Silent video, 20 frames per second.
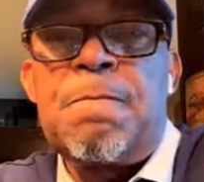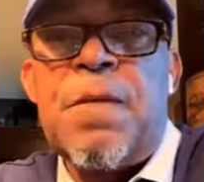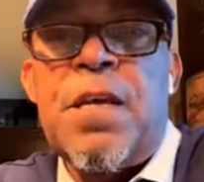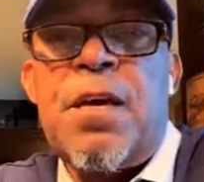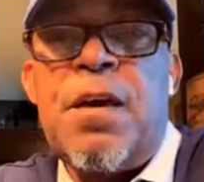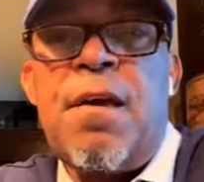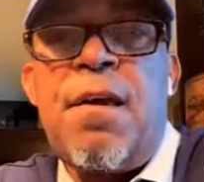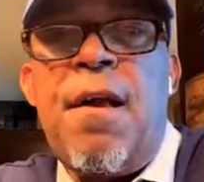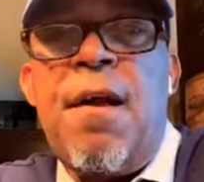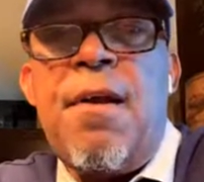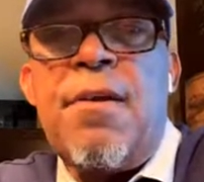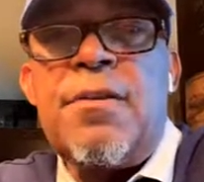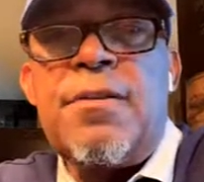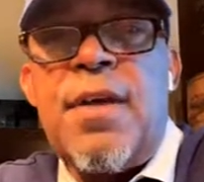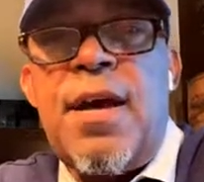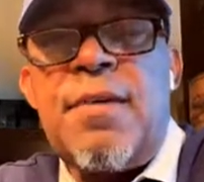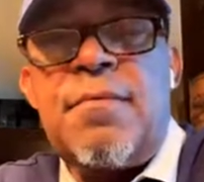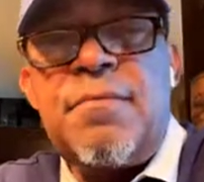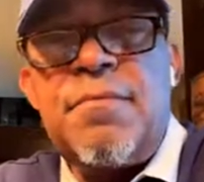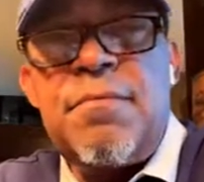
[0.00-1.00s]
Okay.
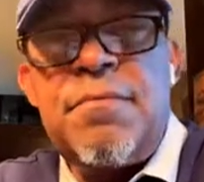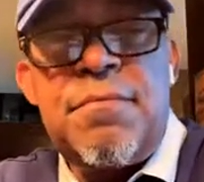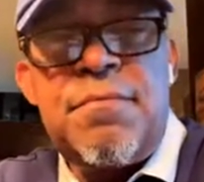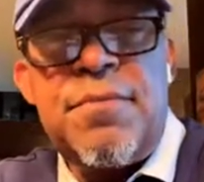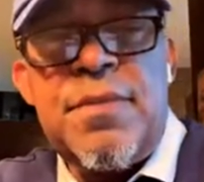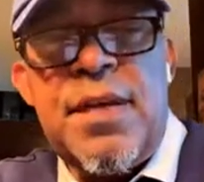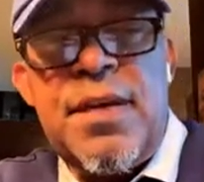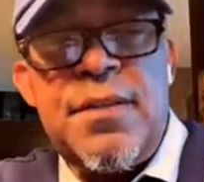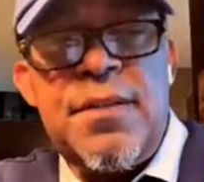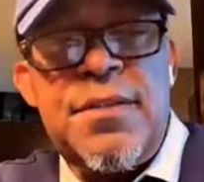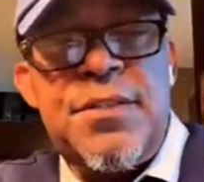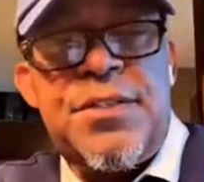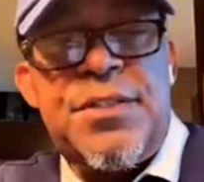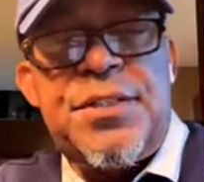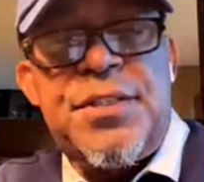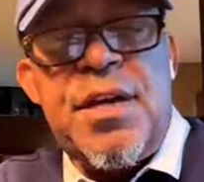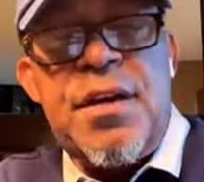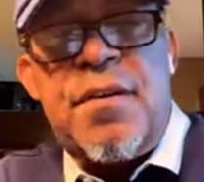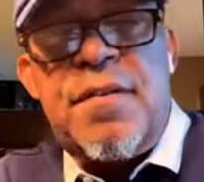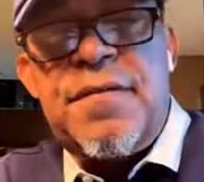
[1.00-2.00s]
Now the
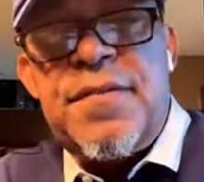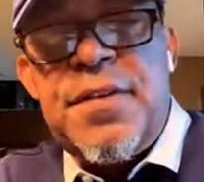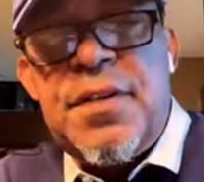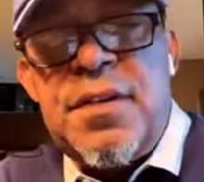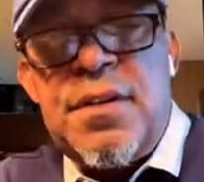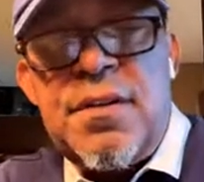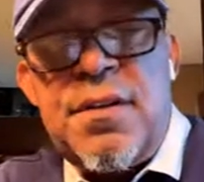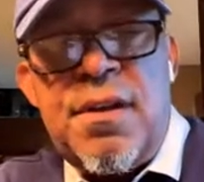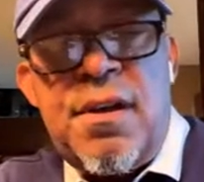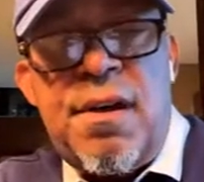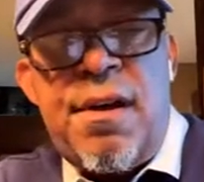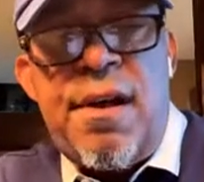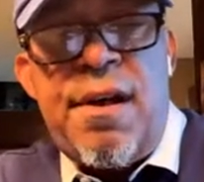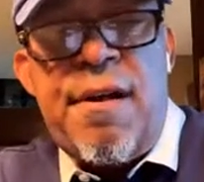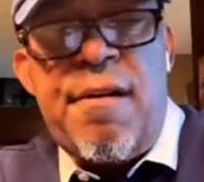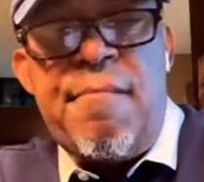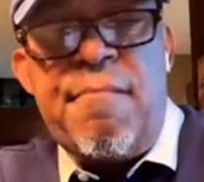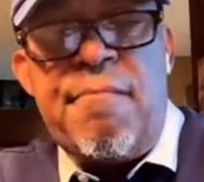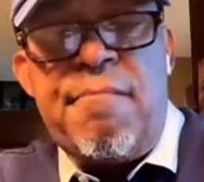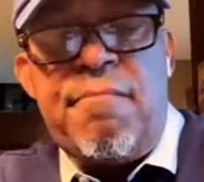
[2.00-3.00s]
shelving,
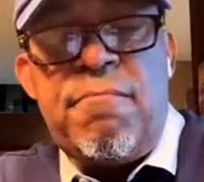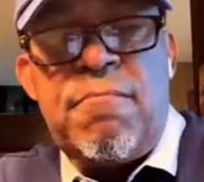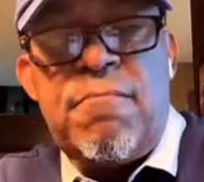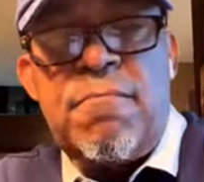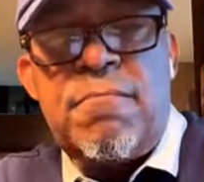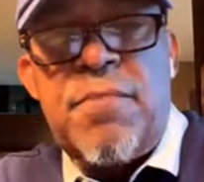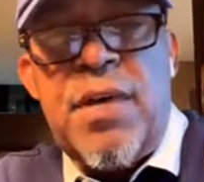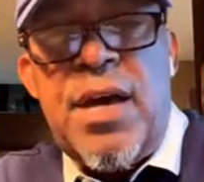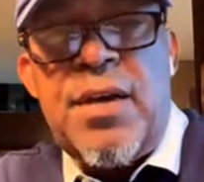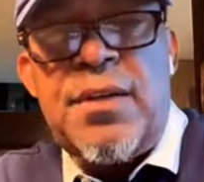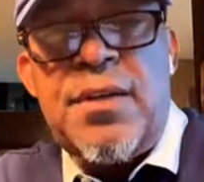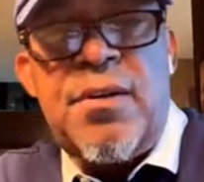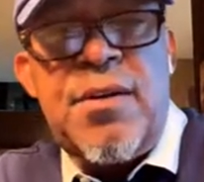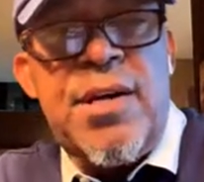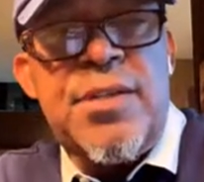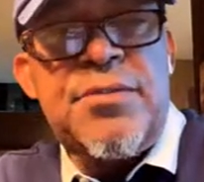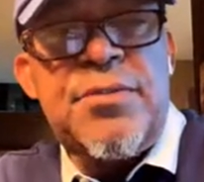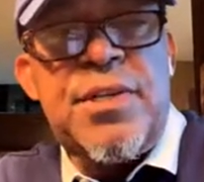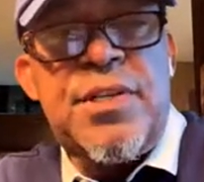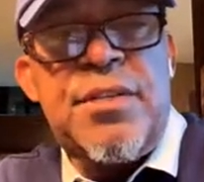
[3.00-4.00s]
I know,
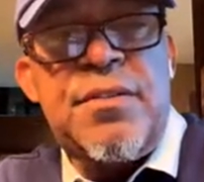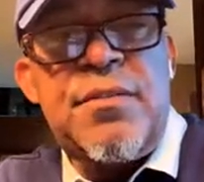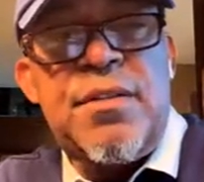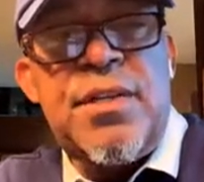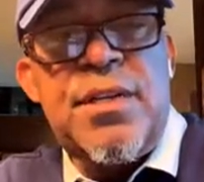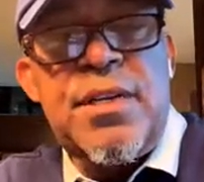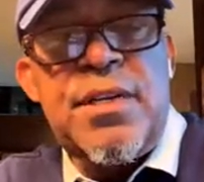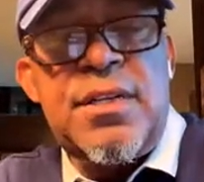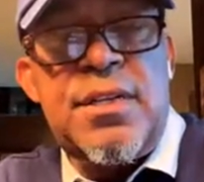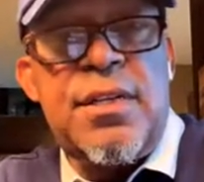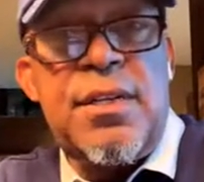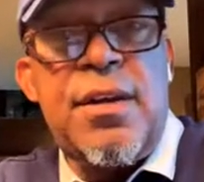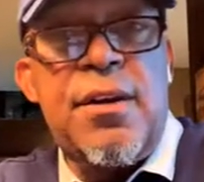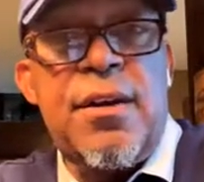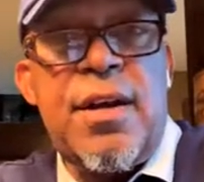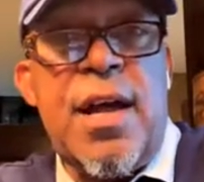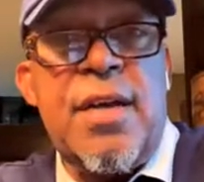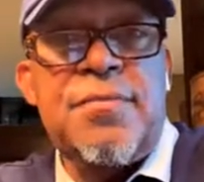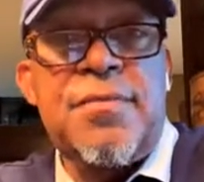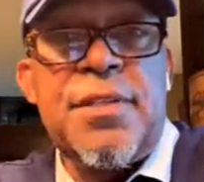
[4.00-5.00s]
Andre, you're looking, and
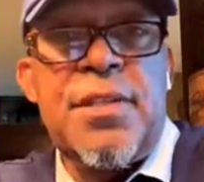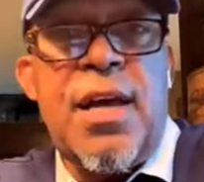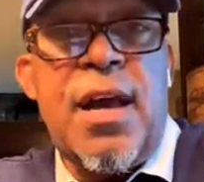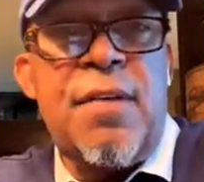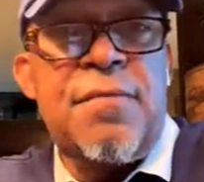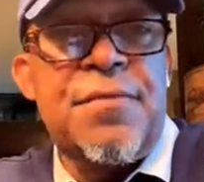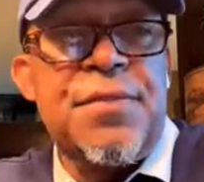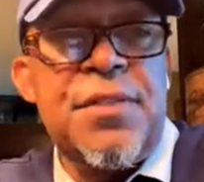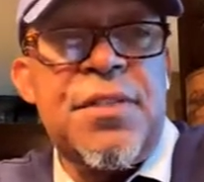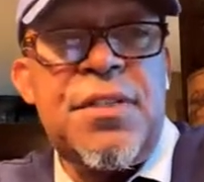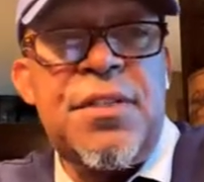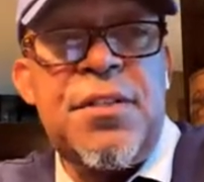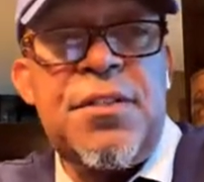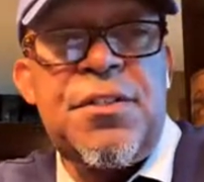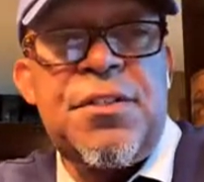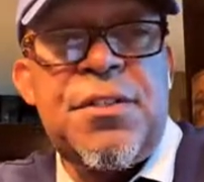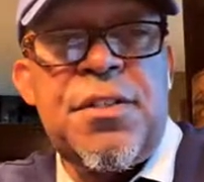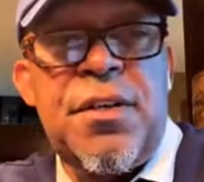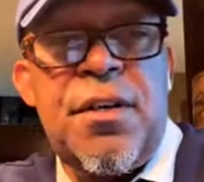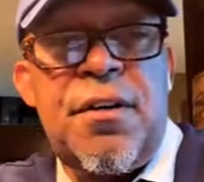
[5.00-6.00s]
Eric, I've seen
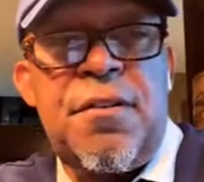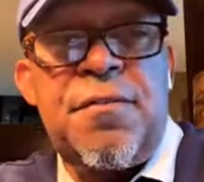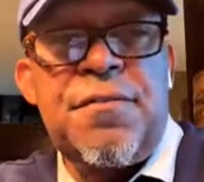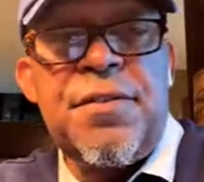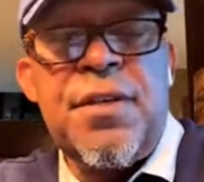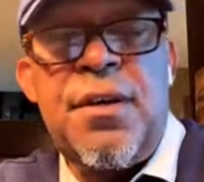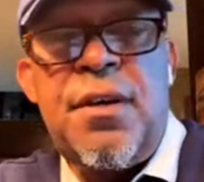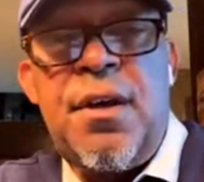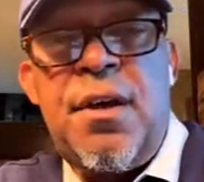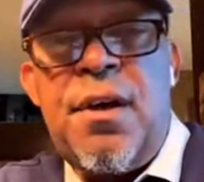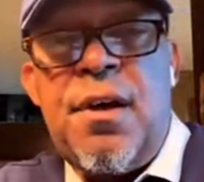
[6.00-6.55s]
your shelves.